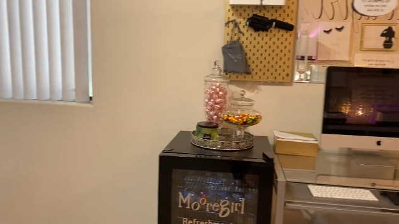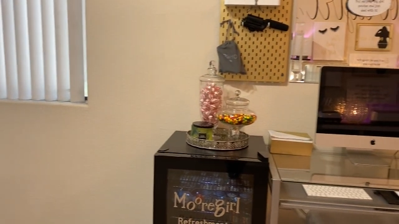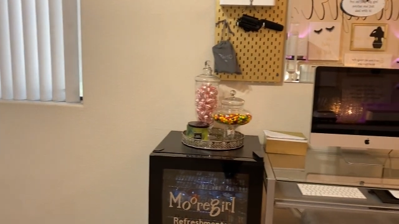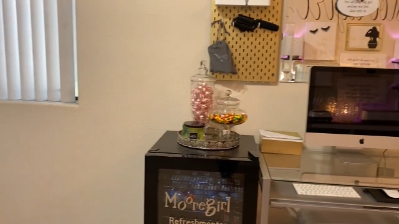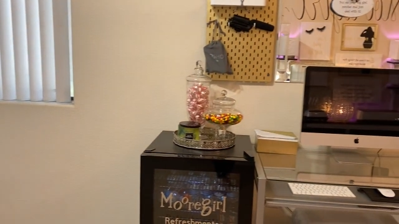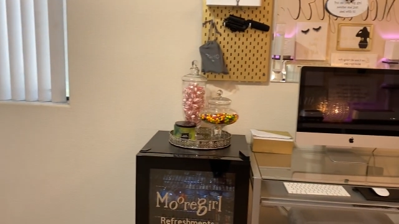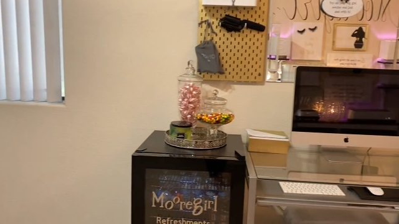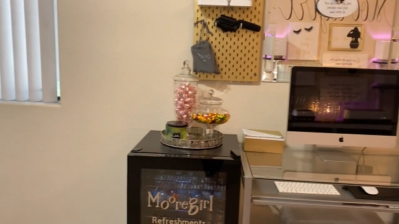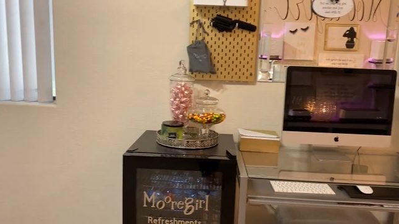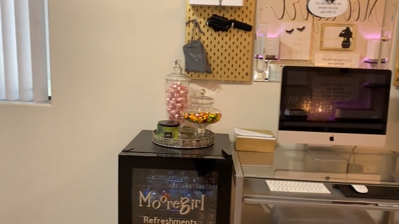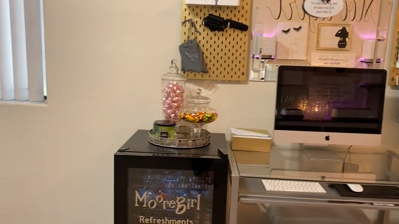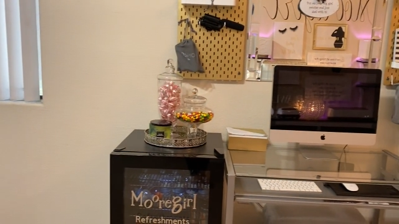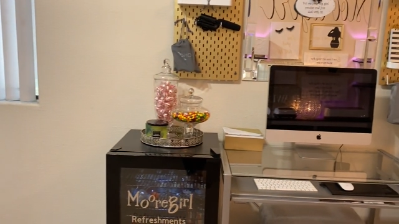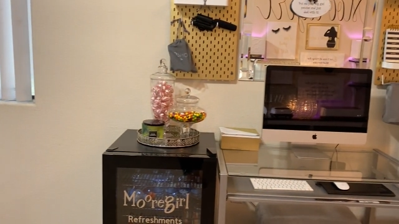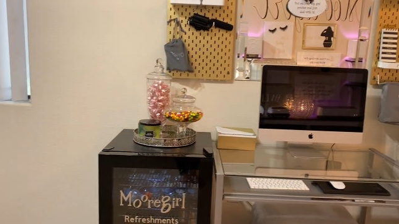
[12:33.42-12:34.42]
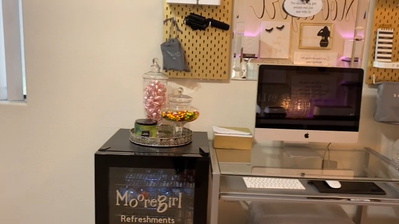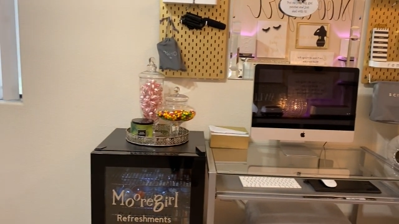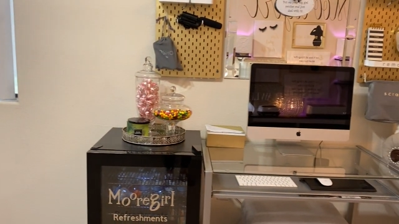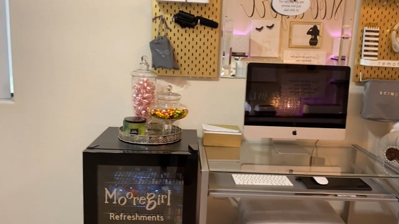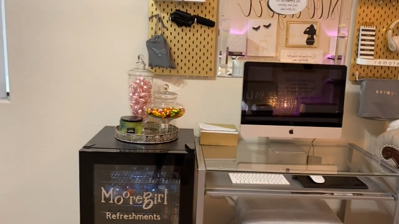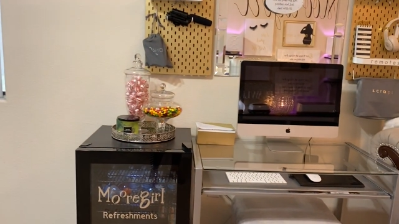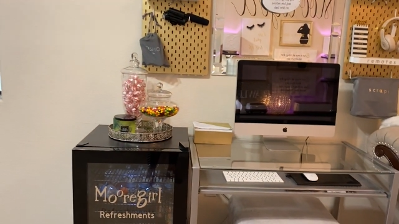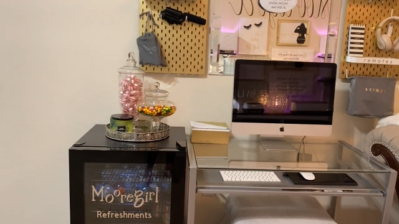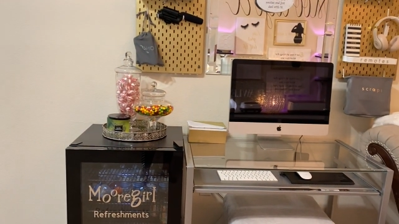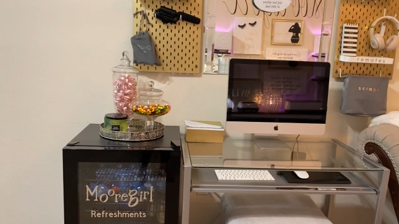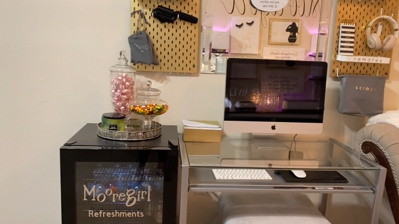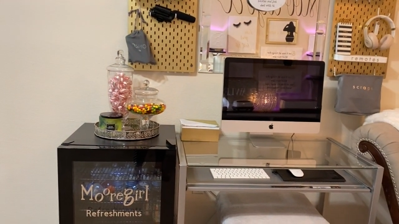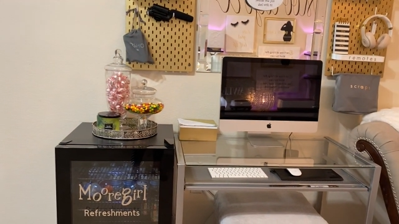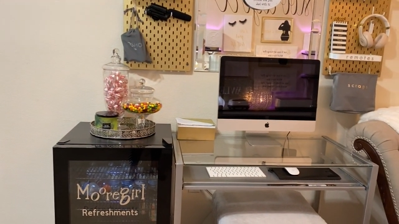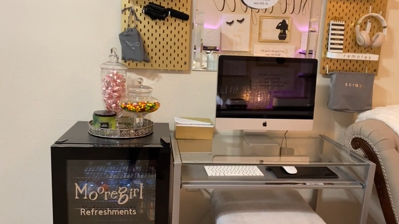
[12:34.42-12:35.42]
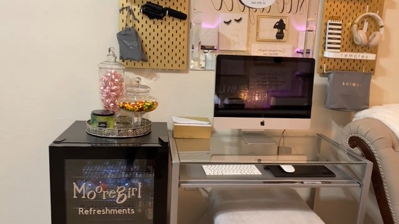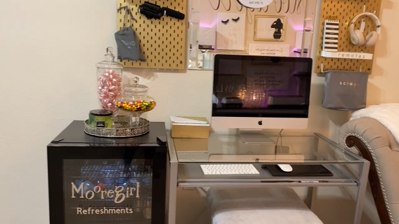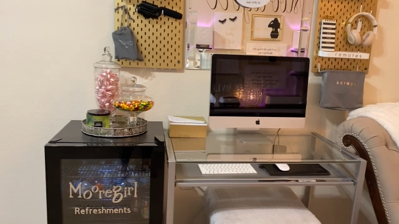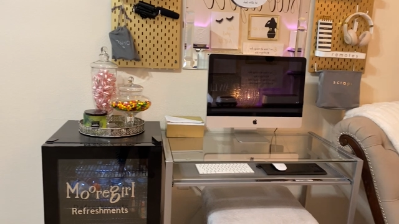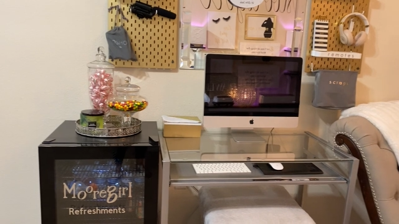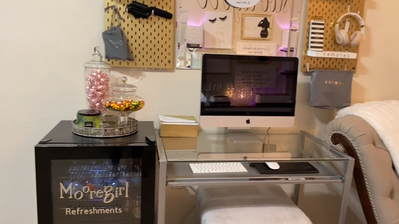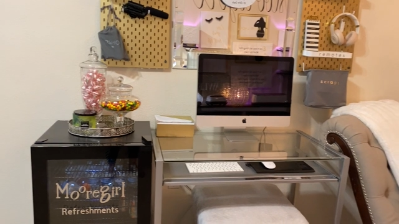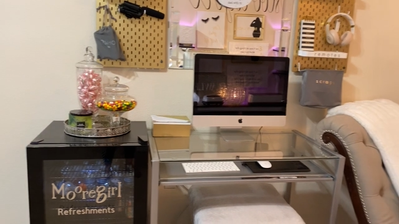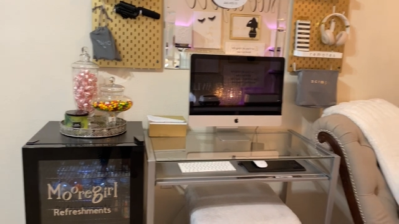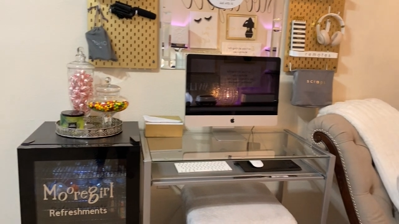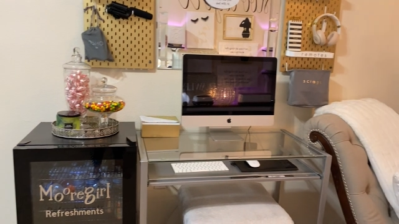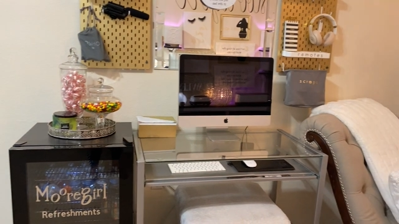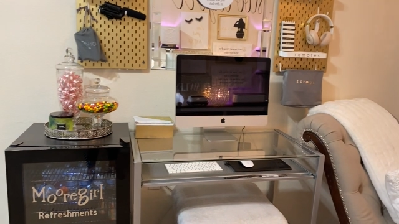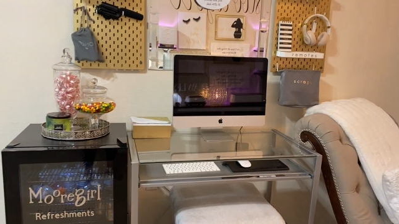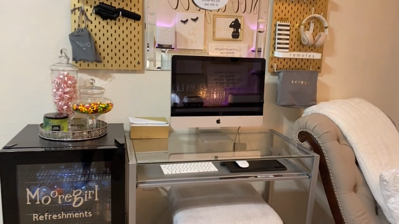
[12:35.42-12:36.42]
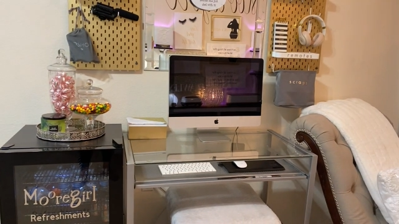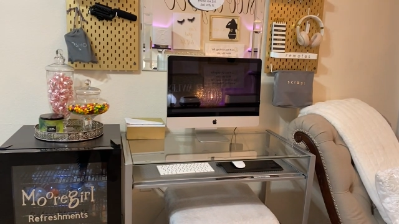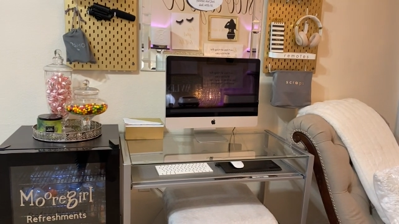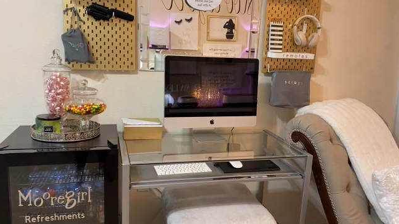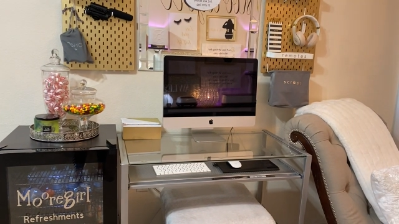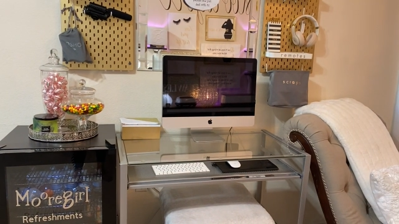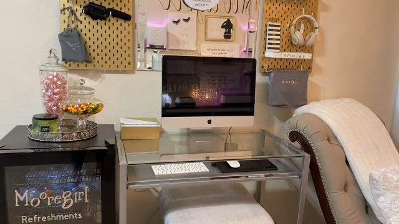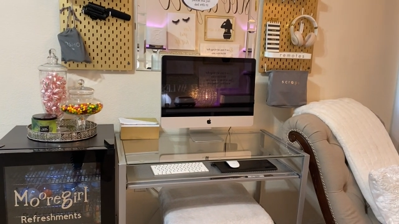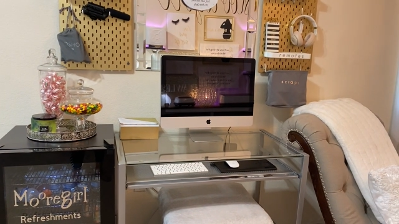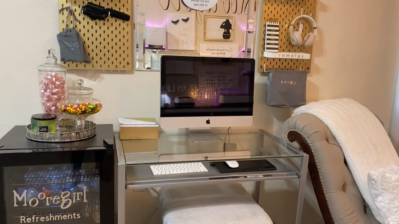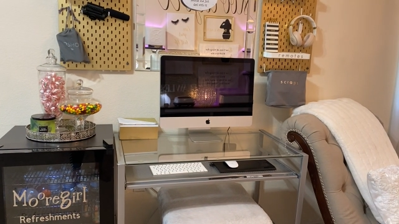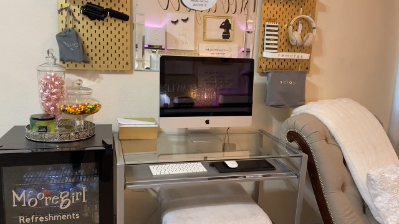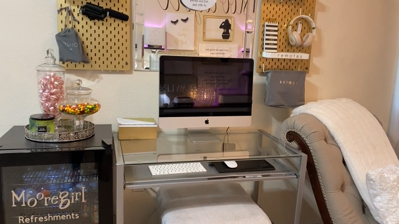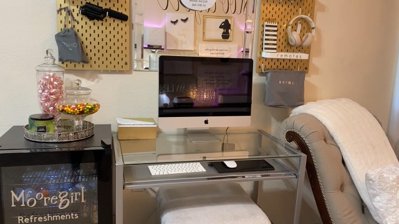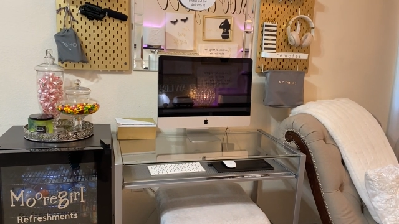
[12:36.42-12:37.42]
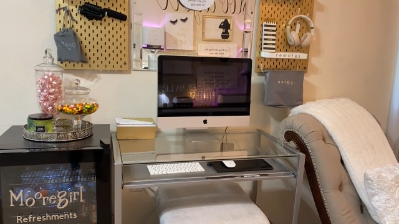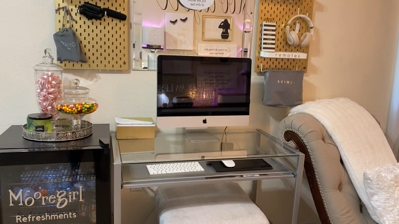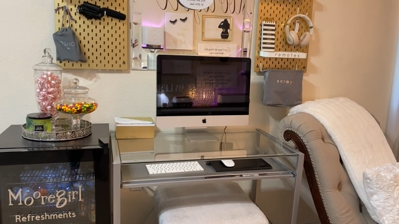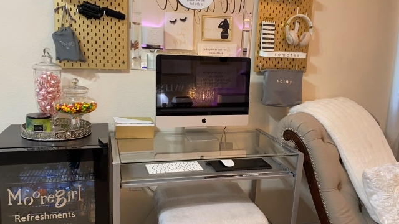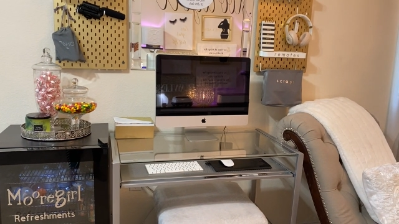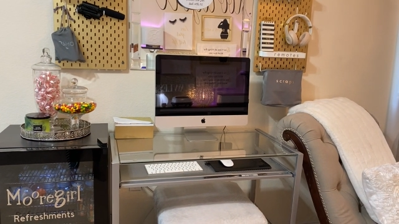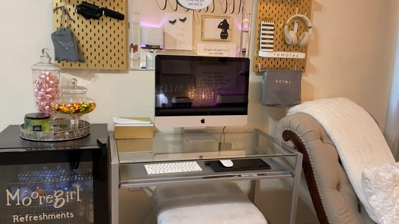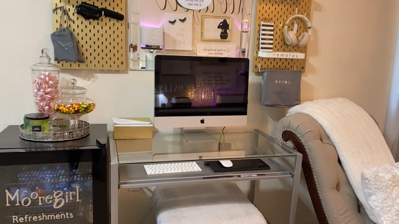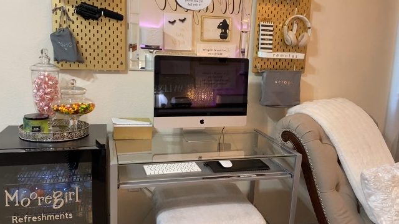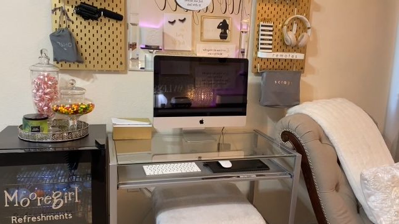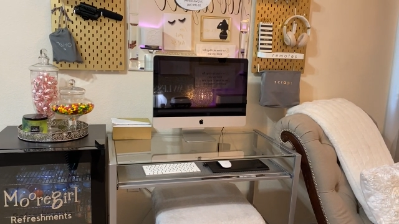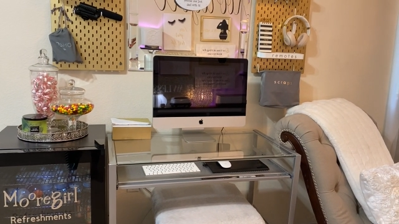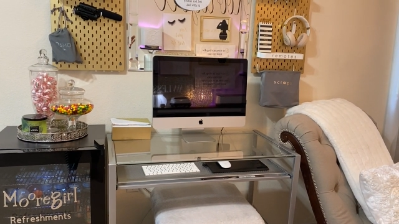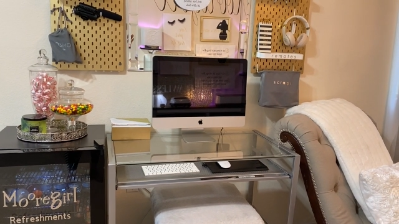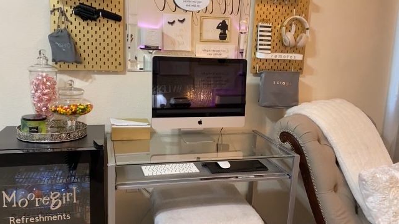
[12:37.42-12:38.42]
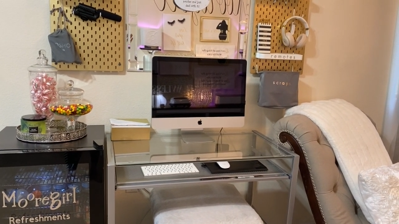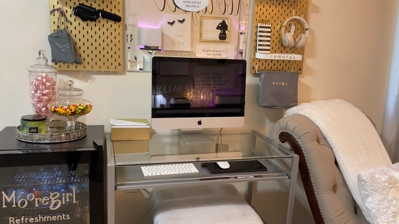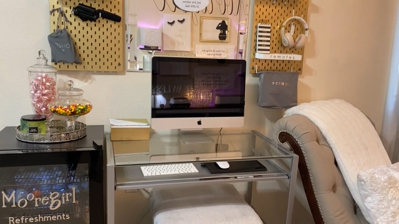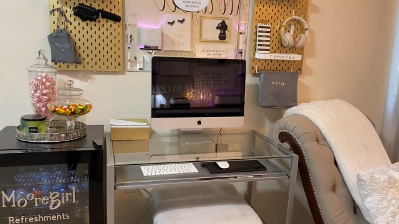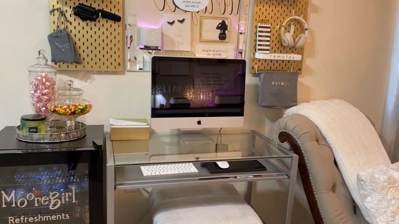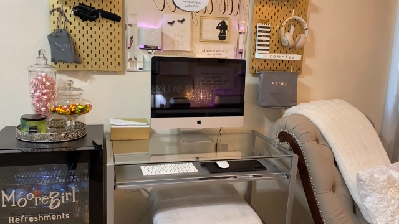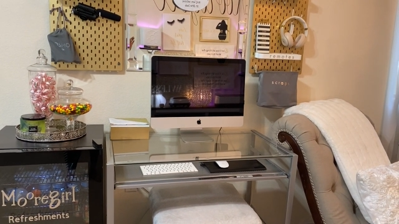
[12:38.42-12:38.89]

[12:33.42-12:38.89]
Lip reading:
[unreadable: no face in view]